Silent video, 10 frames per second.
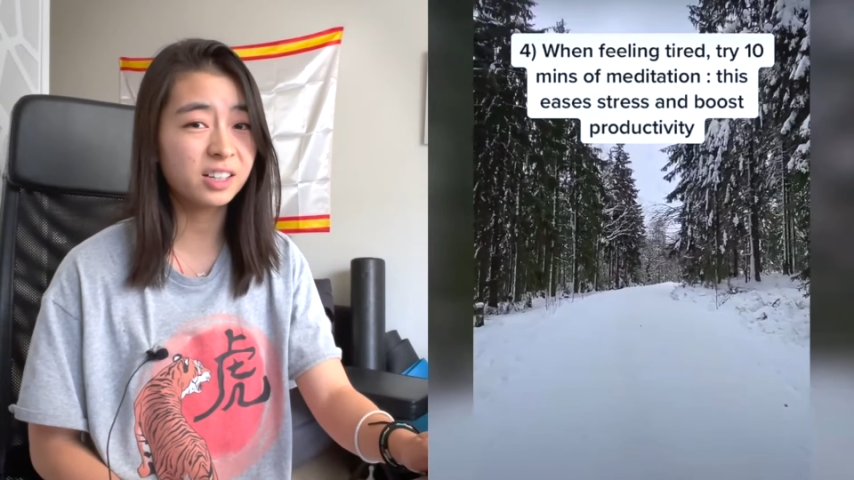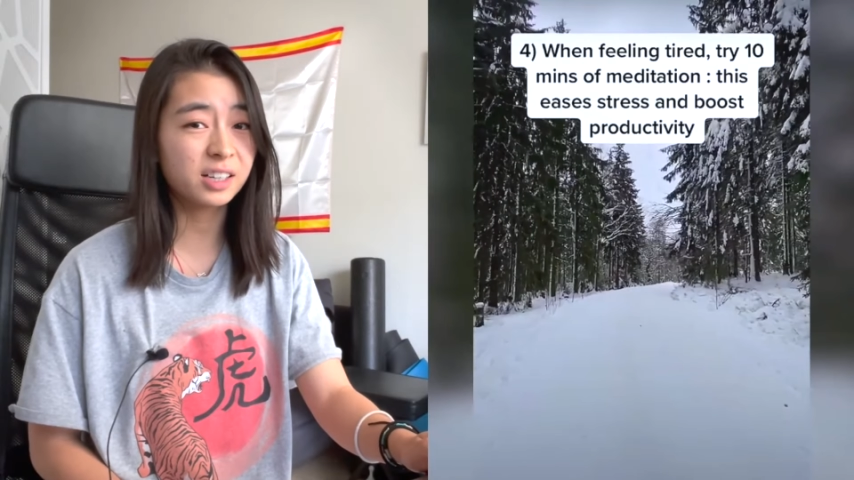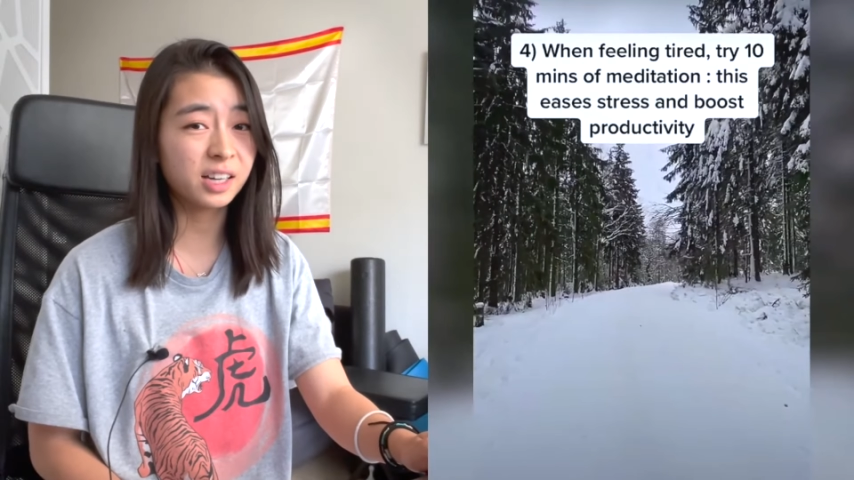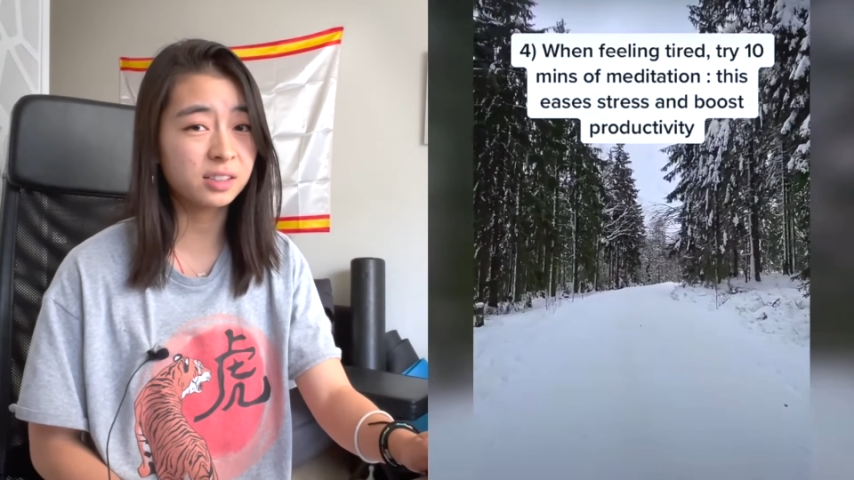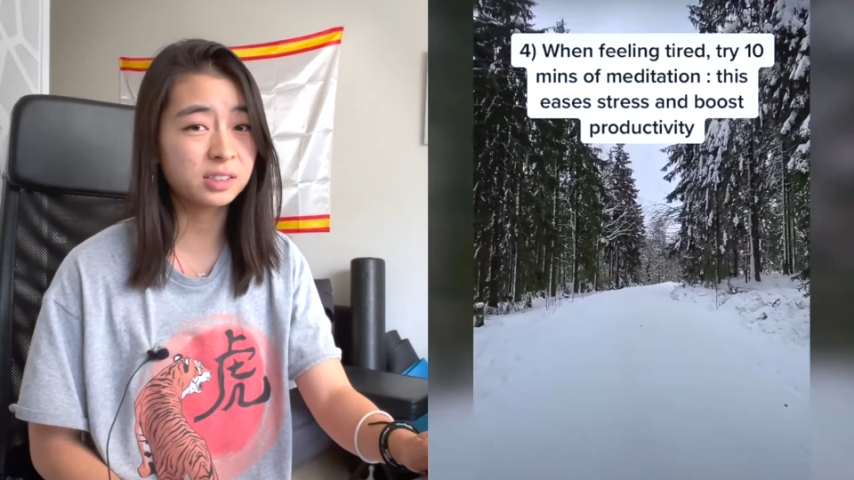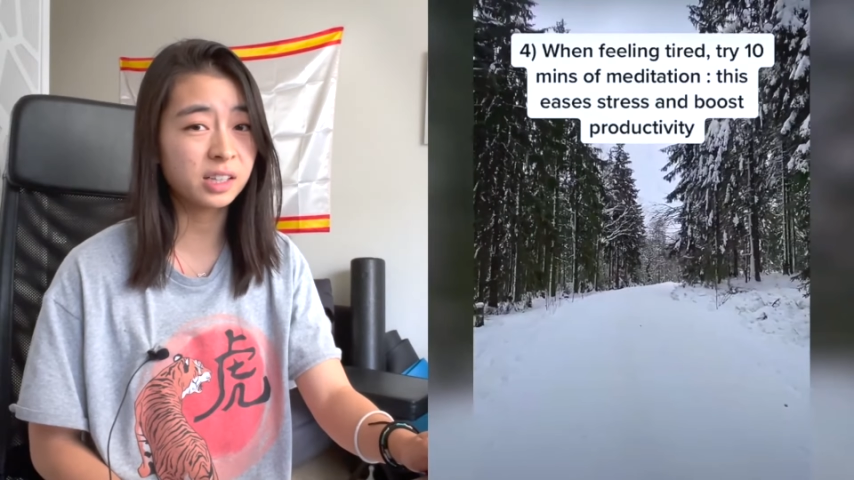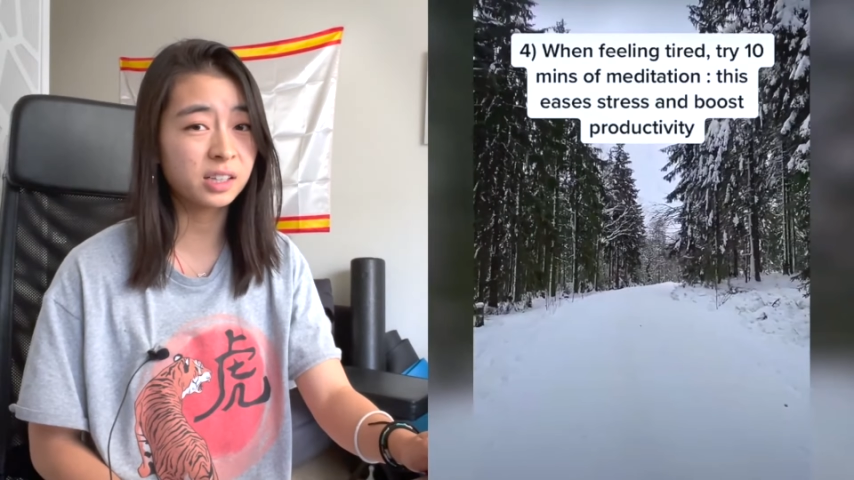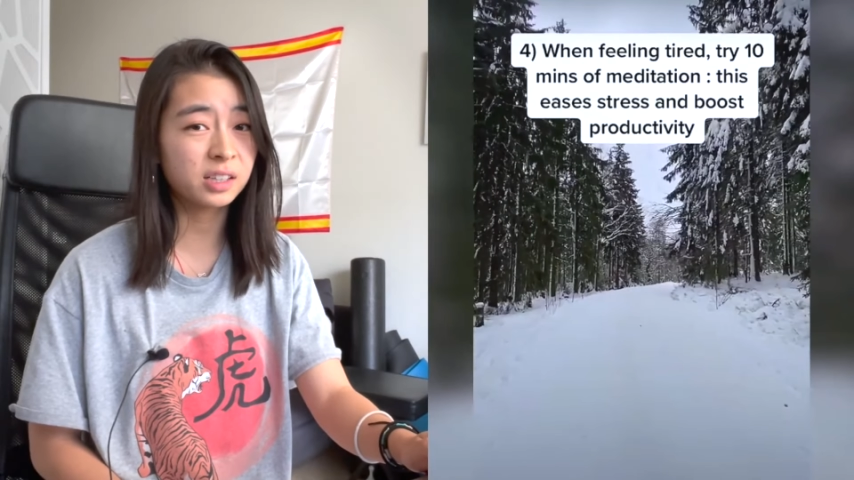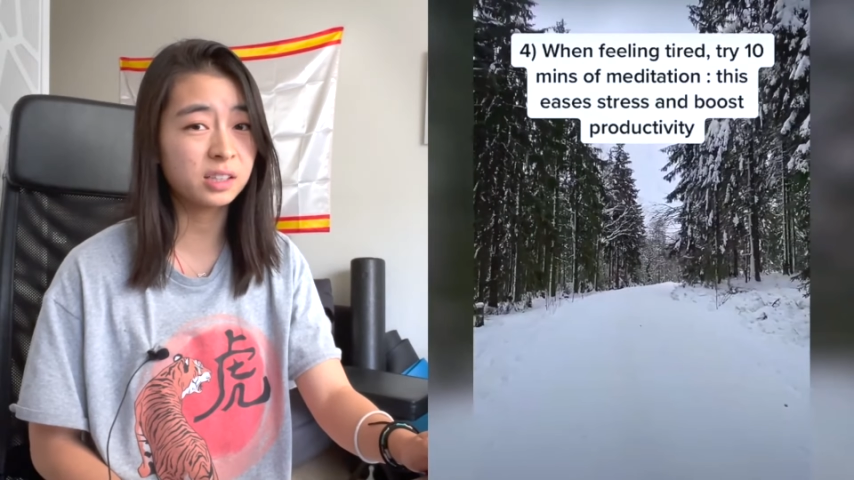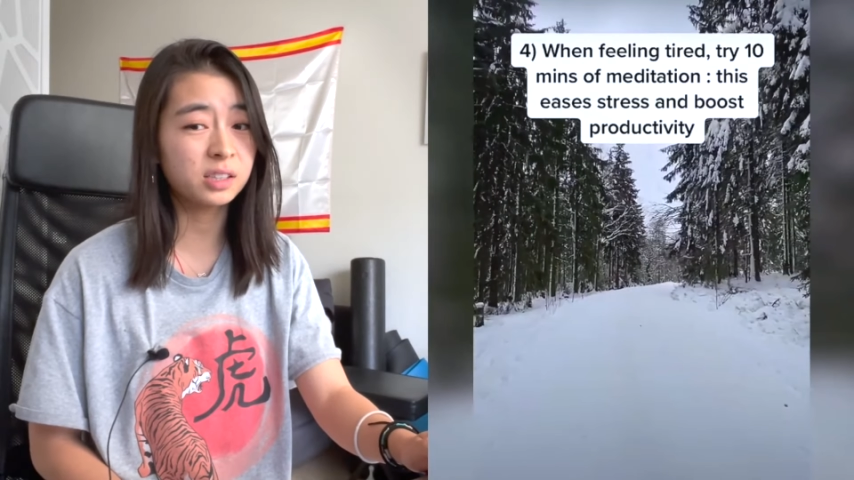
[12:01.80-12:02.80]
at
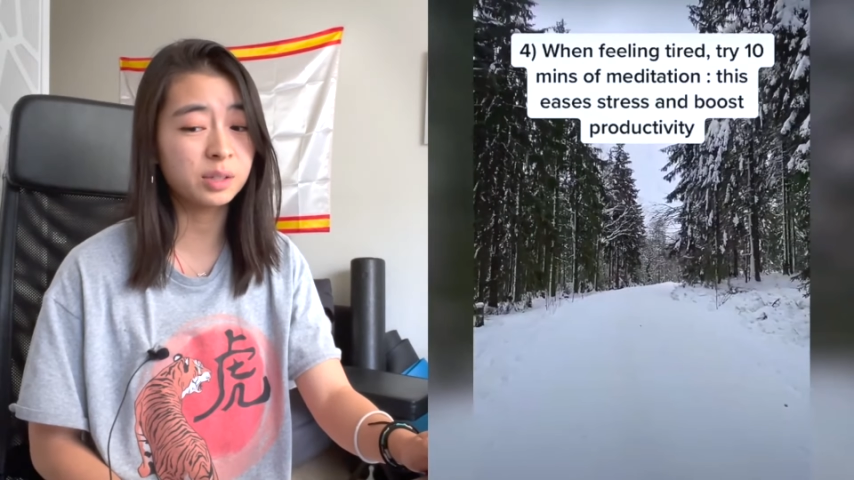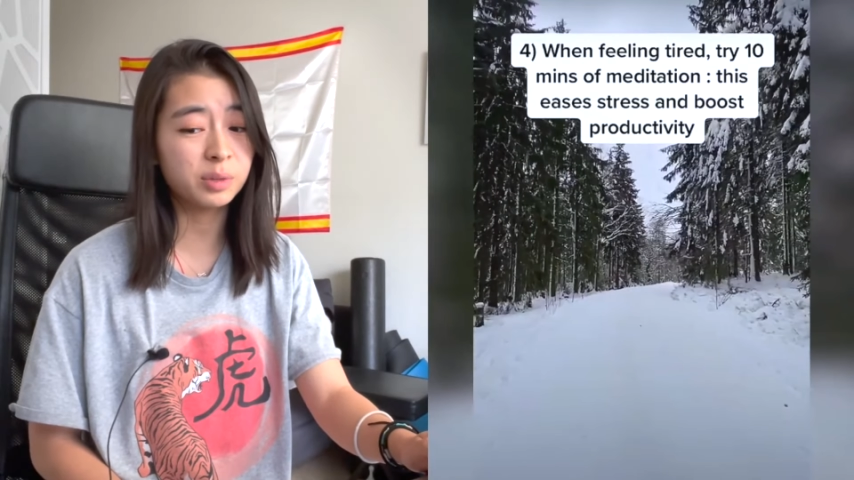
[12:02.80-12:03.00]
Caltech and I